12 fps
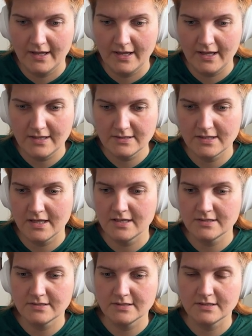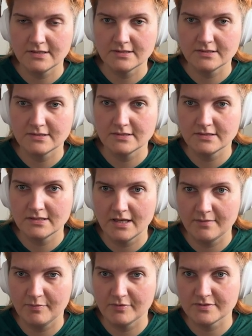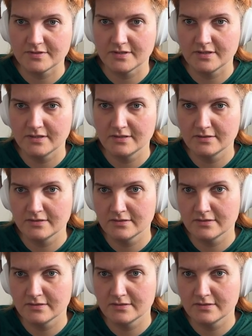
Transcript: and then uh, deposit